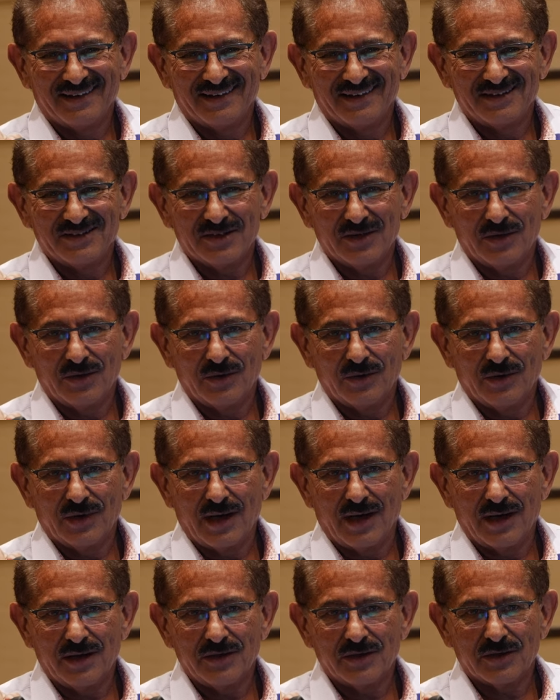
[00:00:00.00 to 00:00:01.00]
So
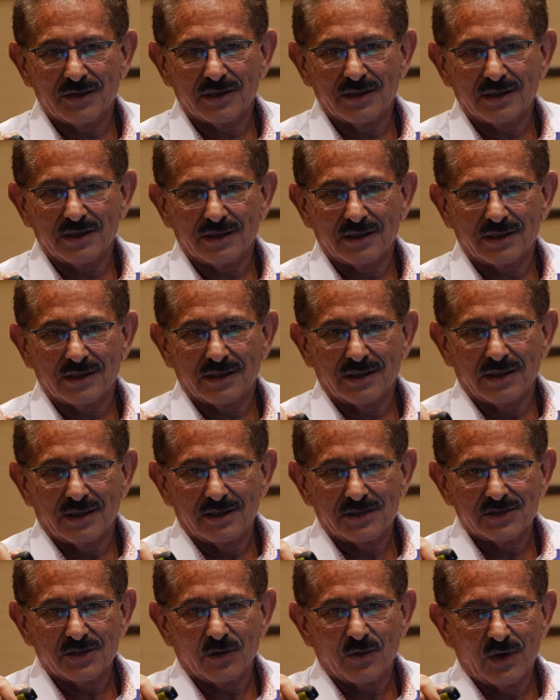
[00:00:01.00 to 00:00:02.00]
how are you going to?
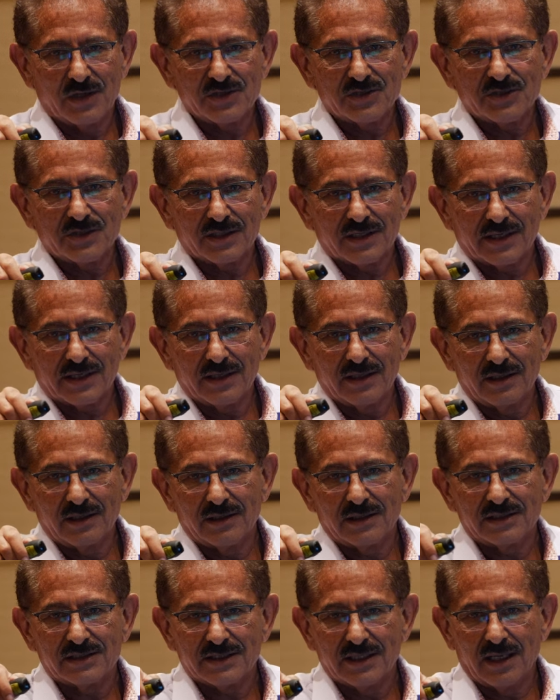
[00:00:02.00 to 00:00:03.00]
So once you kill
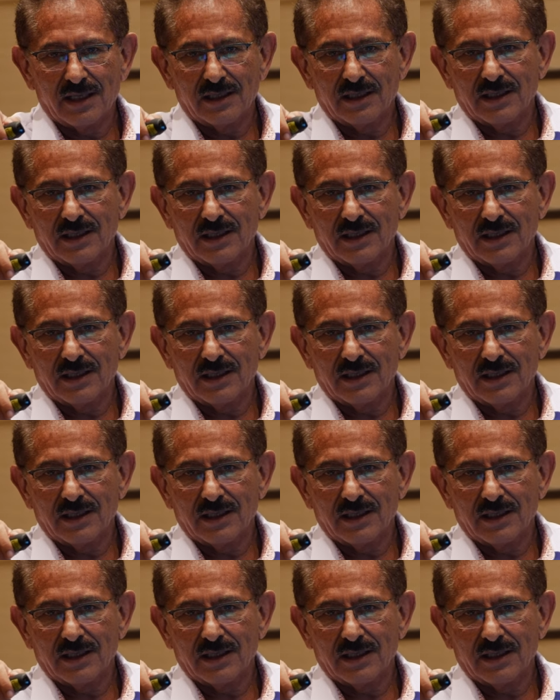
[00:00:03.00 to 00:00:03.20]
the cell